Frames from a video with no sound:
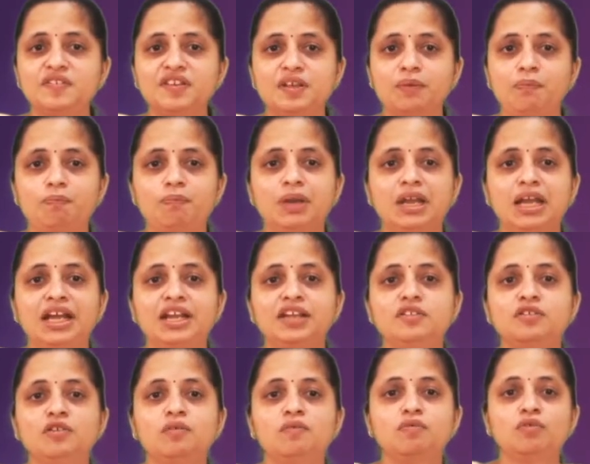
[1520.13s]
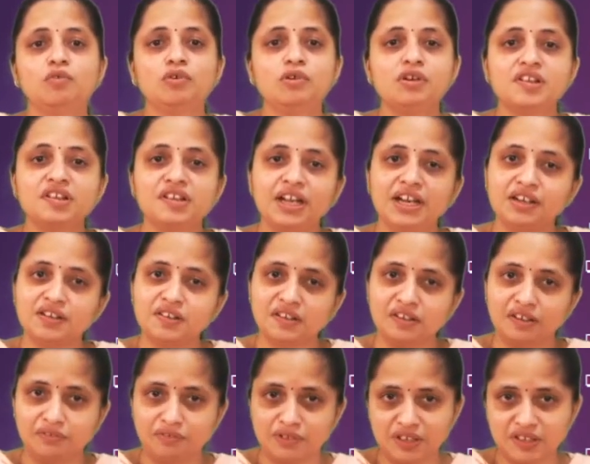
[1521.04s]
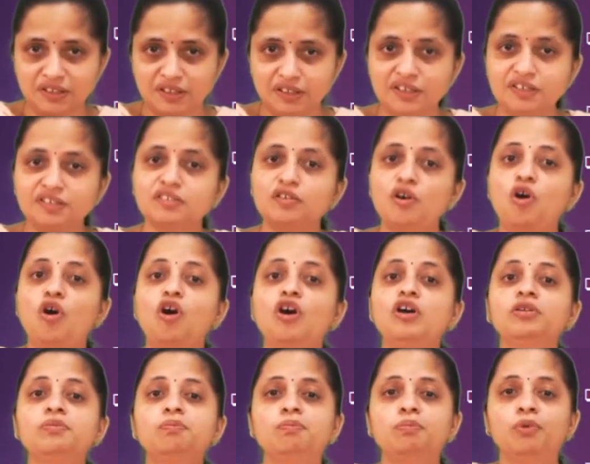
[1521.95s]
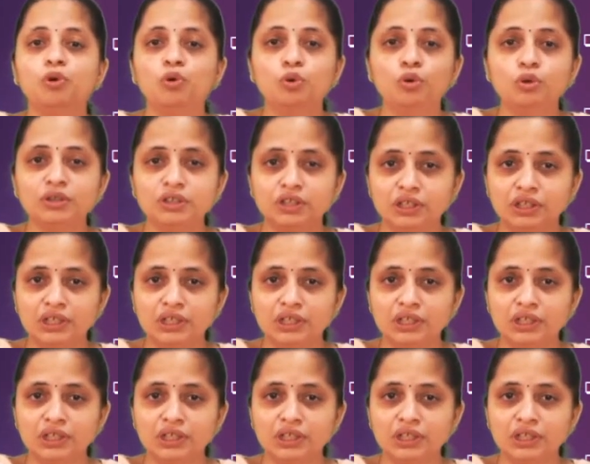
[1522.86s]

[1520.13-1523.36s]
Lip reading: supplies of goods and services or both,